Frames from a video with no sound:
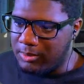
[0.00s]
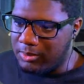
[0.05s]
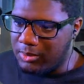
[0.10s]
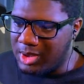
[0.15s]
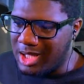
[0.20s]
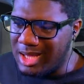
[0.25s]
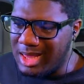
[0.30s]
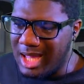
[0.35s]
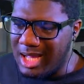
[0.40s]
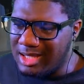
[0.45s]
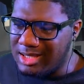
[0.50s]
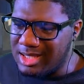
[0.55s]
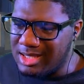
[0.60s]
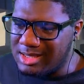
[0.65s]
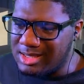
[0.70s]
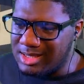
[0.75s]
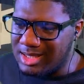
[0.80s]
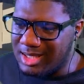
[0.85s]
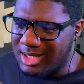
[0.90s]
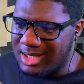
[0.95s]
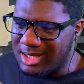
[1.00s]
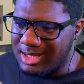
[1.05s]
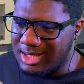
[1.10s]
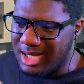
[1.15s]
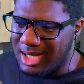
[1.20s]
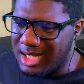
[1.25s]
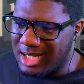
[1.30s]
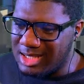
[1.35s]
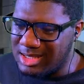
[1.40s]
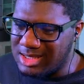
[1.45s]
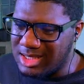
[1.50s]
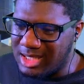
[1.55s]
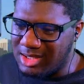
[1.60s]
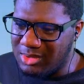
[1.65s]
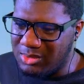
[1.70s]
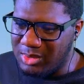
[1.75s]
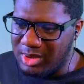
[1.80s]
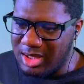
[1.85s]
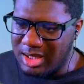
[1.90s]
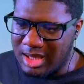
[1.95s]
Yeah, I like this uh, Dodge. I
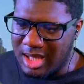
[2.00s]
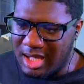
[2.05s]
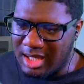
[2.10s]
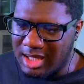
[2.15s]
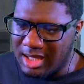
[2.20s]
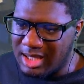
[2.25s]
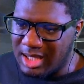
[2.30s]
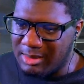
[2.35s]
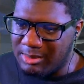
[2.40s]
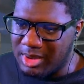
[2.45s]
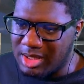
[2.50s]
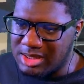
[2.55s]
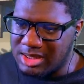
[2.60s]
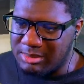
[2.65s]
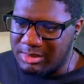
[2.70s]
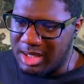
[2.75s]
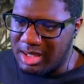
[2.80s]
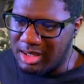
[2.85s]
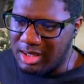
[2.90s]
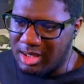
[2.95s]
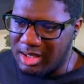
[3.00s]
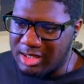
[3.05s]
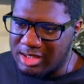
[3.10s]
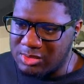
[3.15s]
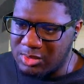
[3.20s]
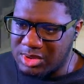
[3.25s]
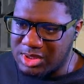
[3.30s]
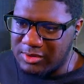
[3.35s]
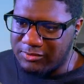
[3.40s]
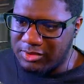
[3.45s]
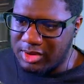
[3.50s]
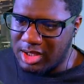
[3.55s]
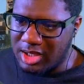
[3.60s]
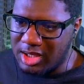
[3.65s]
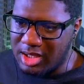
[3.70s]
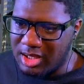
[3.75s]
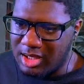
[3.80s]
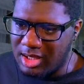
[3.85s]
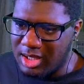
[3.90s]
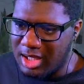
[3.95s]
don't really like it that much. I might uh, switch it for the
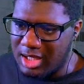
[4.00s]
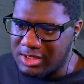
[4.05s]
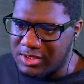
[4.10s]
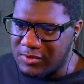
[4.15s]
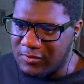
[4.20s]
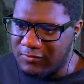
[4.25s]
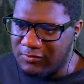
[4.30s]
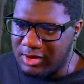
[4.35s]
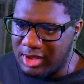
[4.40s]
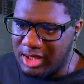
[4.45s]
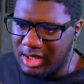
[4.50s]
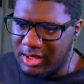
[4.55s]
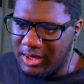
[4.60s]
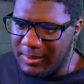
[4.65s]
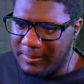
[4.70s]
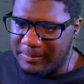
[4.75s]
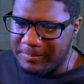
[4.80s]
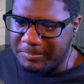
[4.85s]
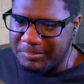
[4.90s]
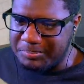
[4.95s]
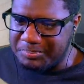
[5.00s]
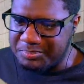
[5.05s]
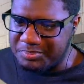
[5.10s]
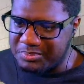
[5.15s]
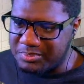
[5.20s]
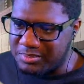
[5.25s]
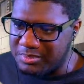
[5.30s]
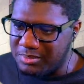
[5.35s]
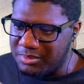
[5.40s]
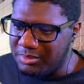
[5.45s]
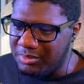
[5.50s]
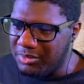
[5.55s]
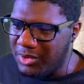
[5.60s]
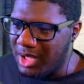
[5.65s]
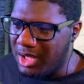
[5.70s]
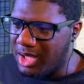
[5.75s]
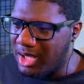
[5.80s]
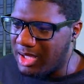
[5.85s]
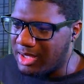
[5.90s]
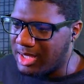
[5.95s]
uh, SUV
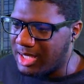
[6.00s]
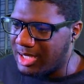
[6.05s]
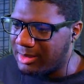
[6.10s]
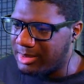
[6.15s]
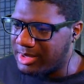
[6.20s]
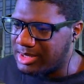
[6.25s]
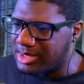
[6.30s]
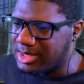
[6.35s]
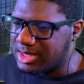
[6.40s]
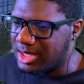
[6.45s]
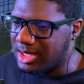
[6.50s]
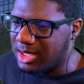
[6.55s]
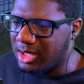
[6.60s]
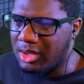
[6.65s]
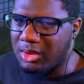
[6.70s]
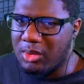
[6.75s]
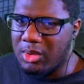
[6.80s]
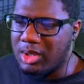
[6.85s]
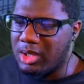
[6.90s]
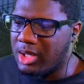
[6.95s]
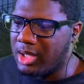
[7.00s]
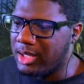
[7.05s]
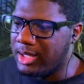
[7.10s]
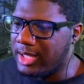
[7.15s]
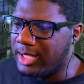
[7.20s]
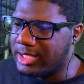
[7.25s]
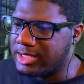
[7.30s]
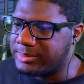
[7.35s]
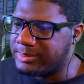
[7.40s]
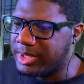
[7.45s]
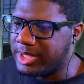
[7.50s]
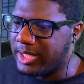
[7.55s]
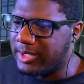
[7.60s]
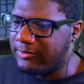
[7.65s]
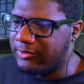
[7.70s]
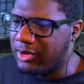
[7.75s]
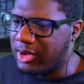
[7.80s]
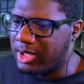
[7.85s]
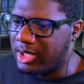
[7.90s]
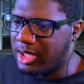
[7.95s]
uh, that I've been seeing on uh,
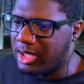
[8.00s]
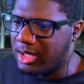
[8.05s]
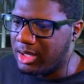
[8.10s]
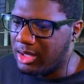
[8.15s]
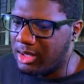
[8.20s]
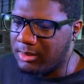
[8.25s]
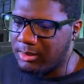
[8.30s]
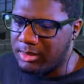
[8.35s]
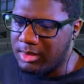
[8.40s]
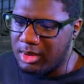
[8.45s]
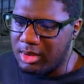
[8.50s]
lspdfr.com.